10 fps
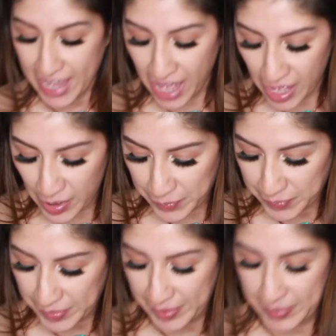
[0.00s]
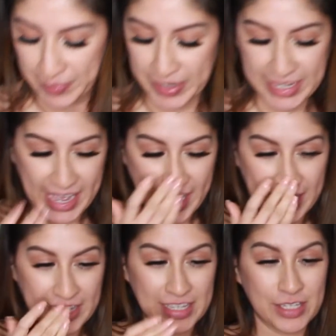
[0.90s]
But yeah,
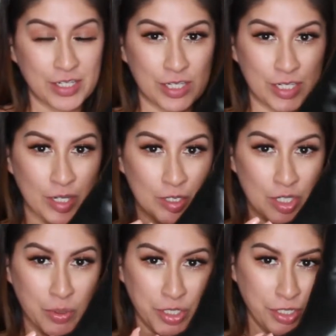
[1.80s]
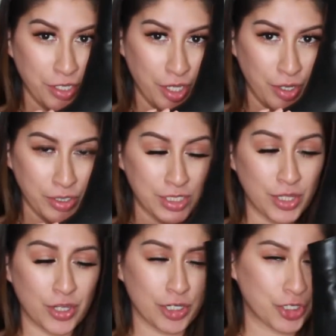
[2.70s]
so, so cute.
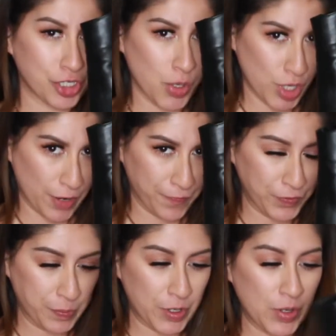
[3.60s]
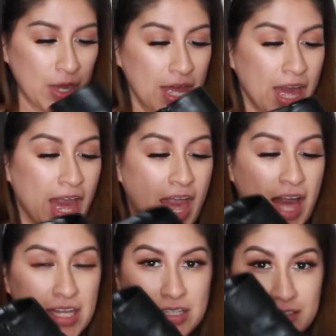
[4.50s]
They're so comfortable.
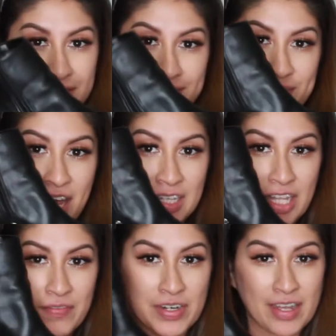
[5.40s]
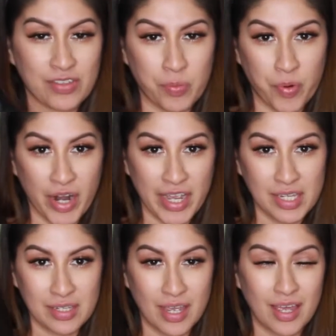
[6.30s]
I love it. And the
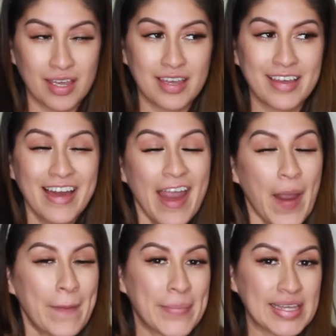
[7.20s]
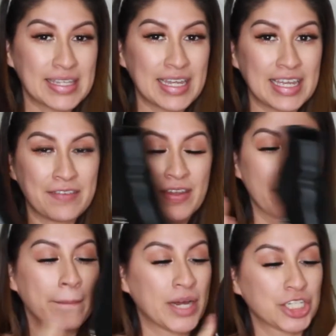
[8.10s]
price makes it even
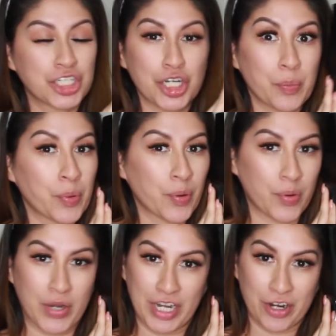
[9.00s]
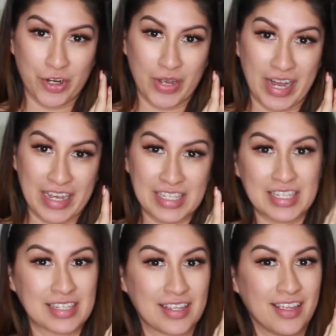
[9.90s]
much prettier, you guys.
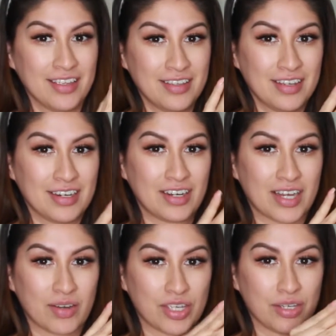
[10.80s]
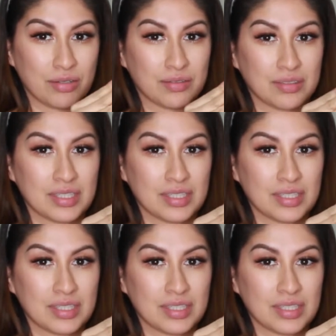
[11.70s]
Look how cute.